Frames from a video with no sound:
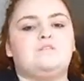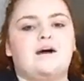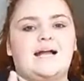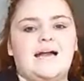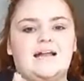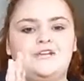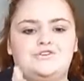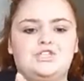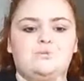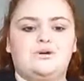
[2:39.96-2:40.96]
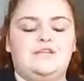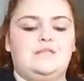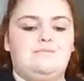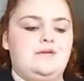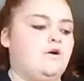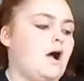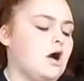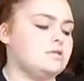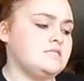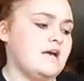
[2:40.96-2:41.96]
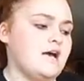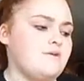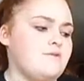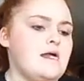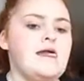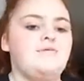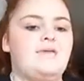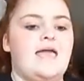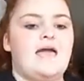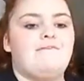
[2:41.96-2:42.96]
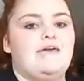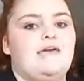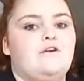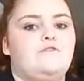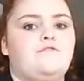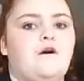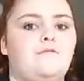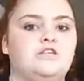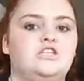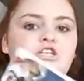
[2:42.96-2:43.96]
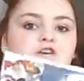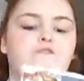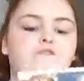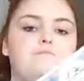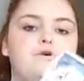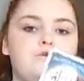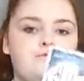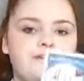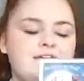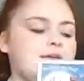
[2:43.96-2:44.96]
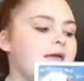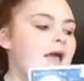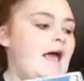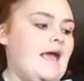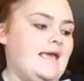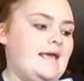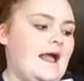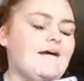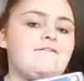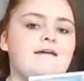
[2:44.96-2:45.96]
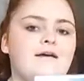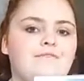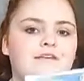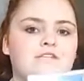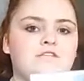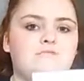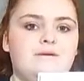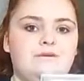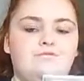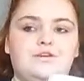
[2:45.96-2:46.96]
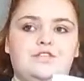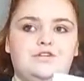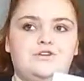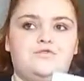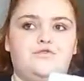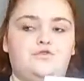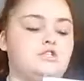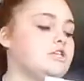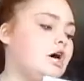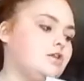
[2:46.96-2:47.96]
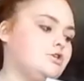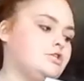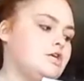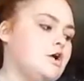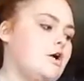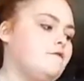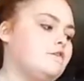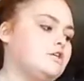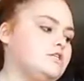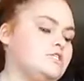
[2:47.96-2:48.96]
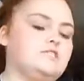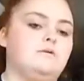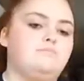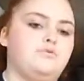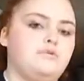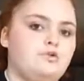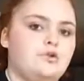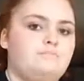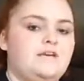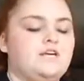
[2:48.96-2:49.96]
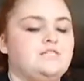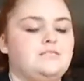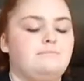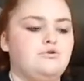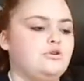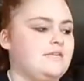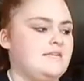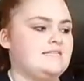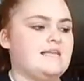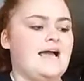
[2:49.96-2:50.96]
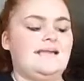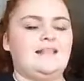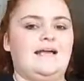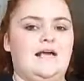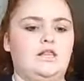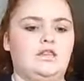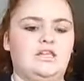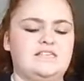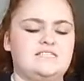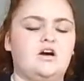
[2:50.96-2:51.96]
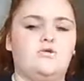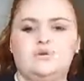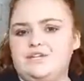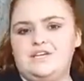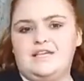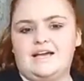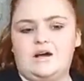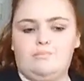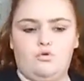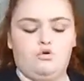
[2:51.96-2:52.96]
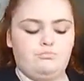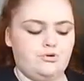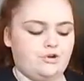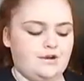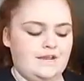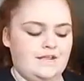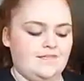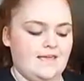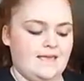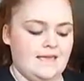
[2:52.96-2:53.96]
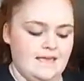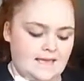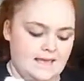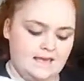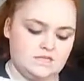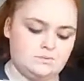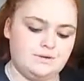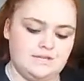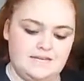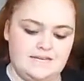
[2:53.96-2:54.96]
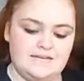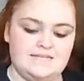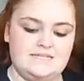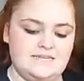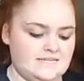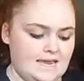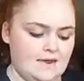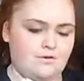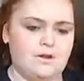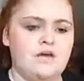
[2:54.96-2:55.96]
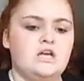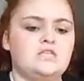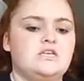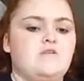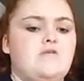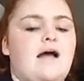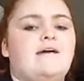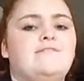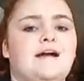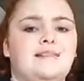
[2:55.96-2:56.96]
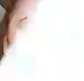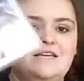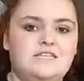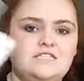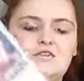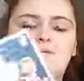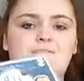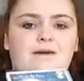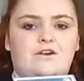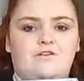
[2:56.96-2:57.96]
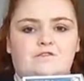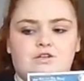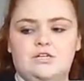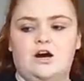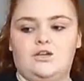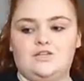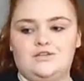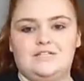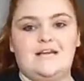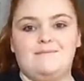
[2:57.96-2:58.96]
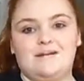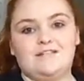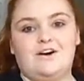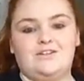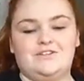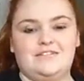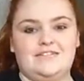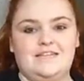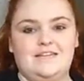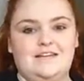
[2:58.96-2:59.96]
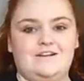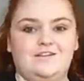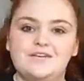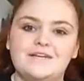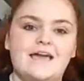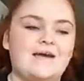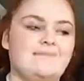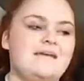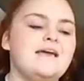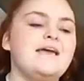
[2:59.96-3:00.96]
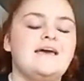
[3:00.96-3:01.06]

So I kind of do somewhere in the middle. Also, they have a Elf on the Shelf movie, and I found this to be really good for toddlers versus the book, because the book is kind of like it's not really like a board book or anything. It's really in detailed. So I found this to be better for toddlers, and my toddler is sitting here looking at me.